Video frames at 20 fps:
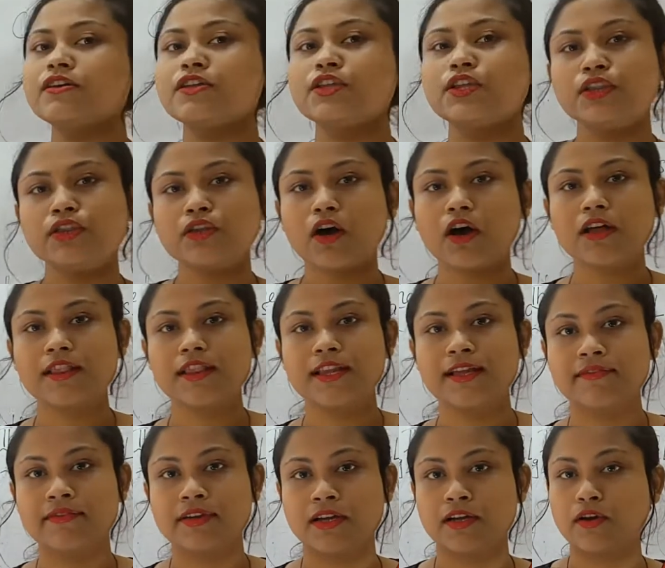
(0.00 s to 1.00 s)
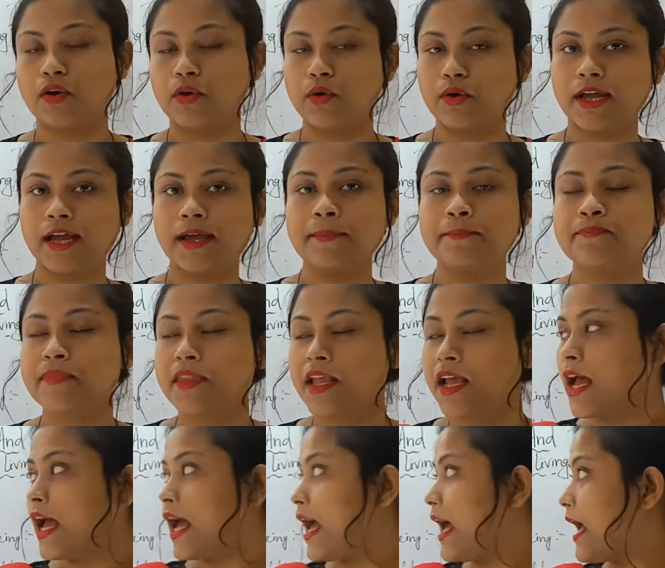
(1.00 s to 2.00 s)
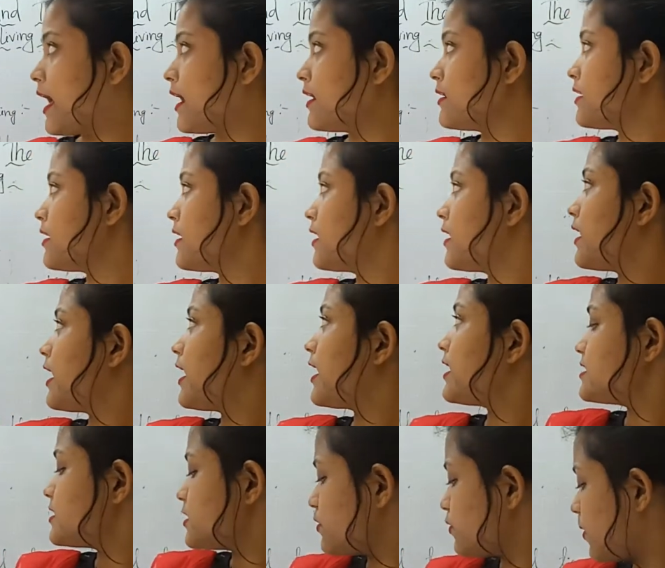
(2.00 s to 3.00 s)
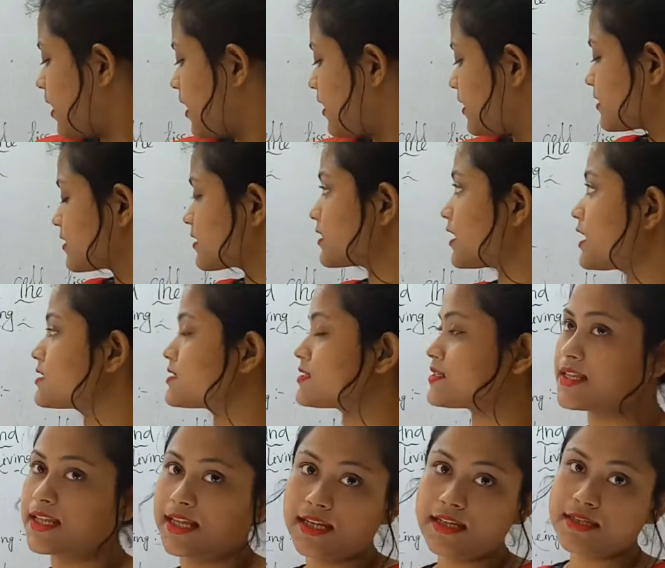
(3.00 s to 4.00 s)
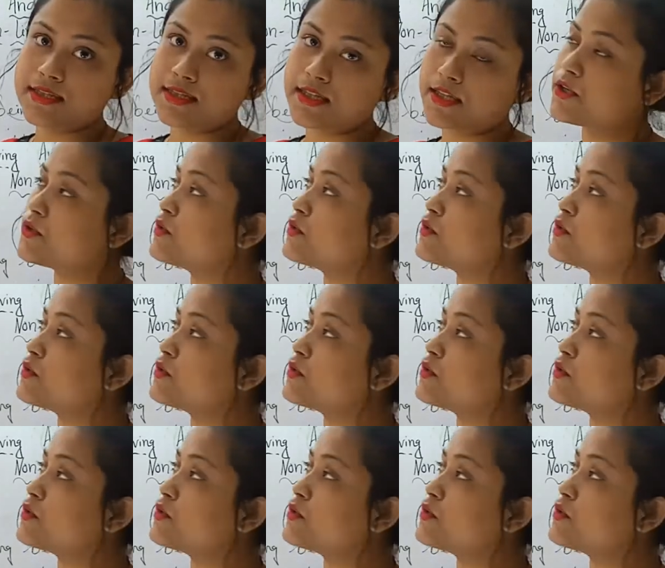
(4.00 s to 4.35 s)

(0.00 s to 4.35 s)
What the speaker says: non-living, okay? And as you are in class 6, you